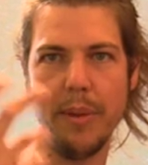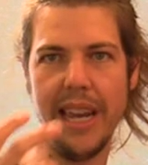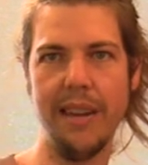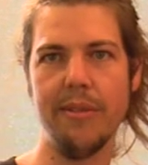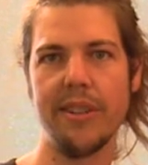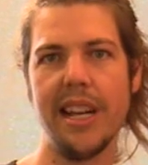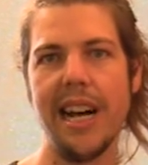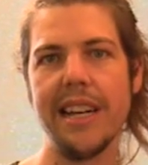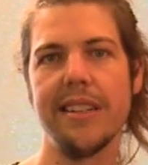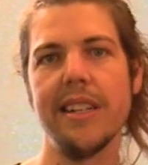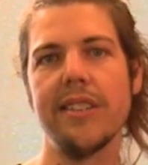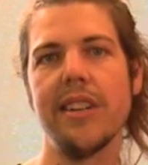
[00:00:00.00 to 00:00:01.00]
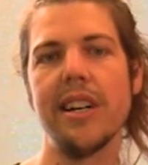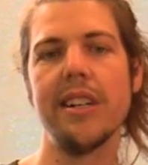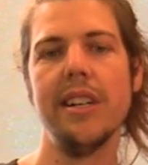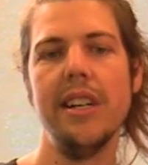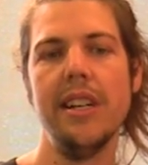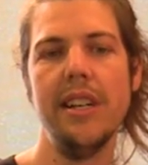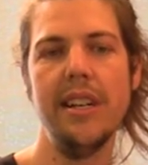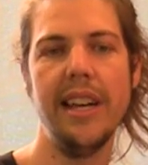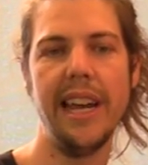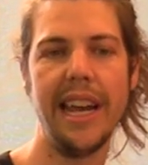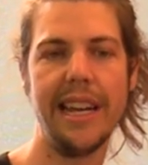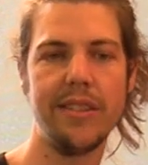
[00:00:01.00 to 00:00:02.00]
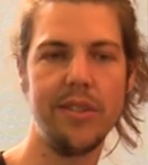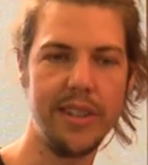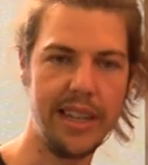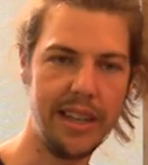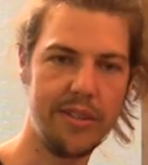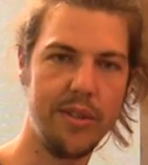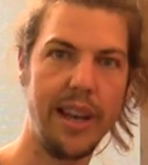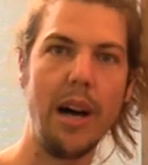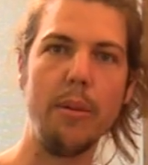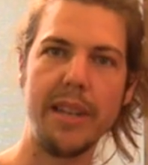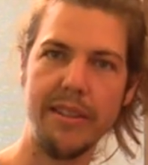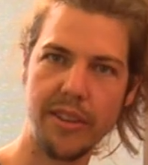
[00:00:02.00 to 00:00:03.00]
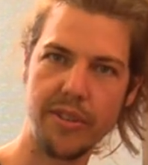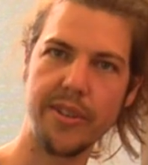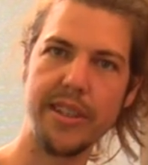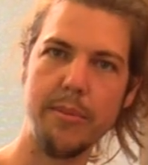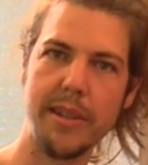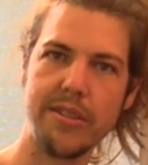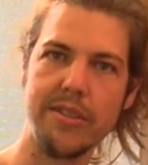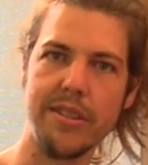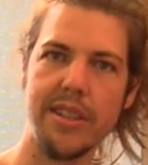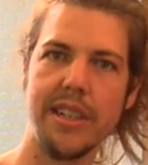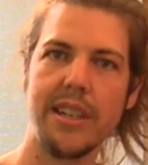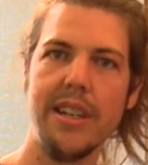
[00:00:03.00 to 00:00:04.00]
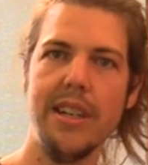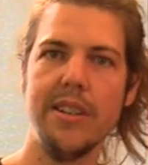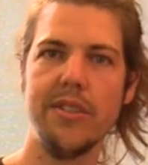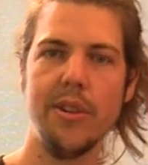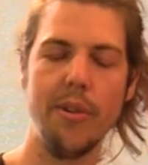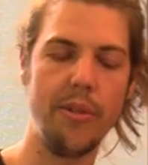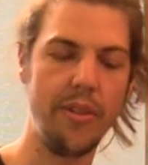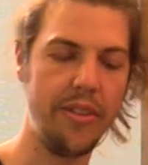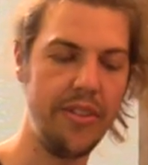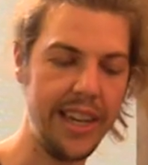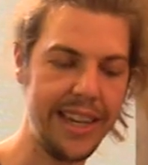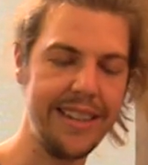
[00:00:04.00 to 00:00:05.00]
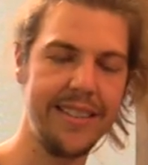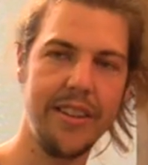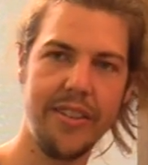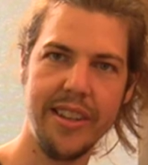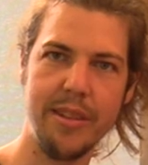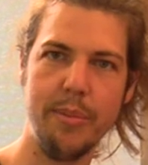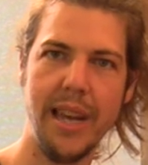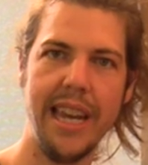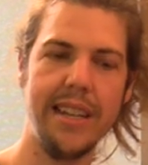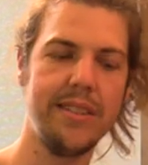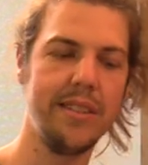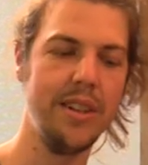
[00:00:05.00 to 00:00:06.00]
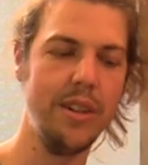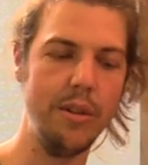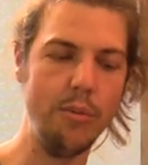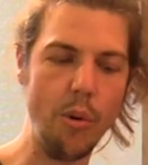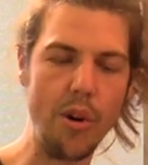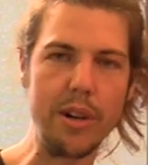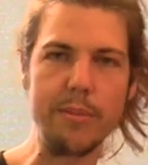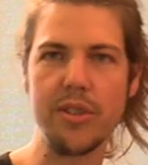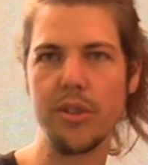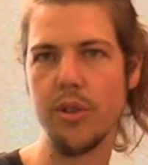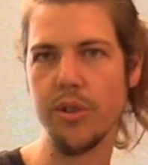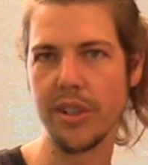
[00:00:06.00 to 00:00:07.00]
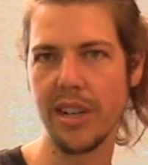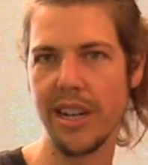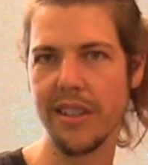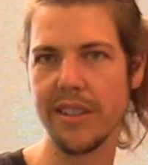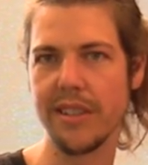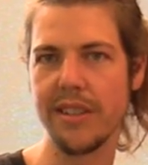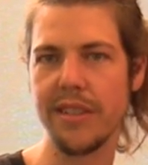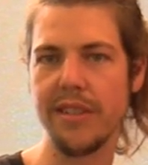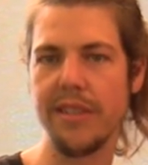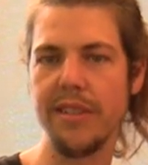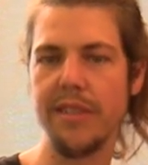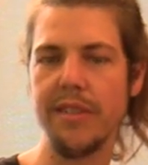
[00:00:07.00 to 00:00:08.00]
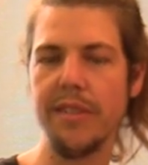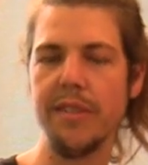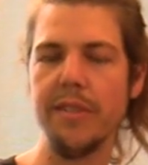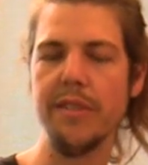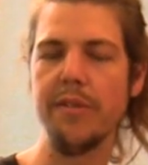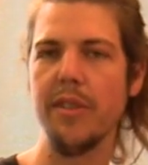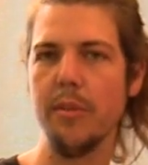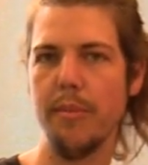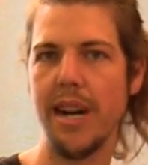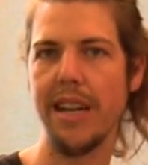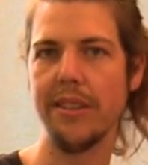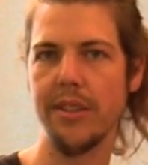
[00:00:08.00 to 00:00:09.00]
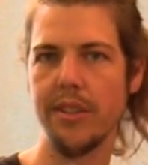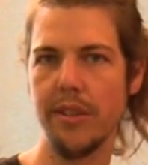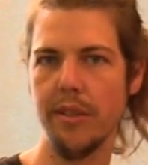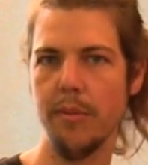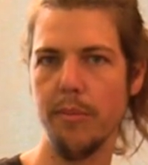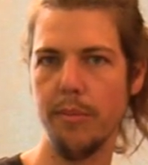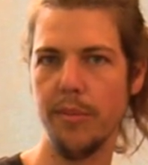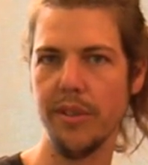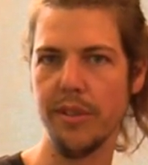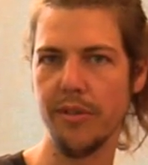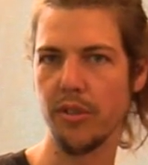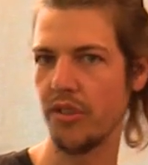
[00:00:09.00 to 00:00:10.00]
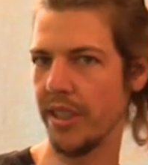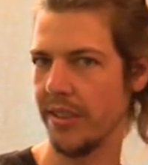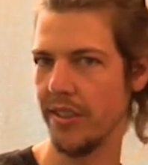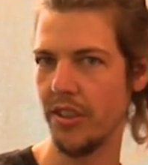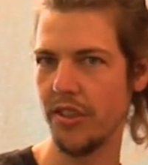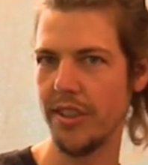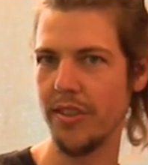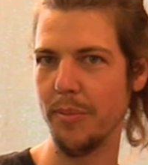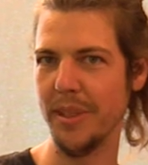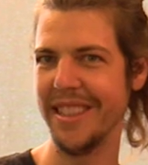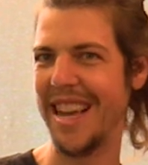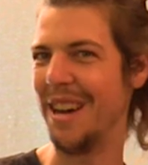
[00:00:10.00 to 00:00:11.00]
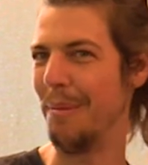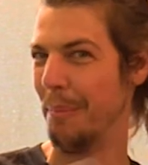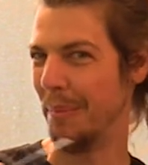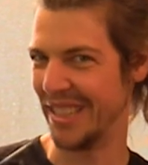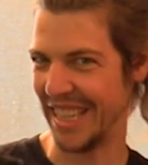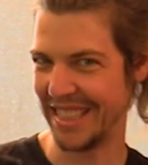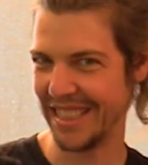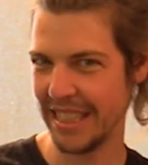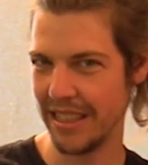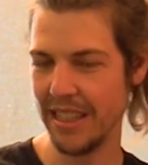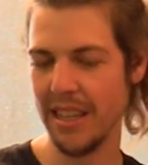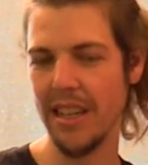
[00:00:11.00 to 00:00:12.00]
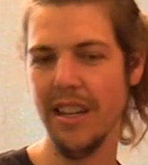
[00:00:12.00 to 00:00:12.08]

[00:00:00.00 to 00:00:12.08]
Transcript: paint where the highlights are, and to to help give a three dimensional look. So thick to thin paint warm to cool colors, beautifully modeled, beautiful transitions, but not blended,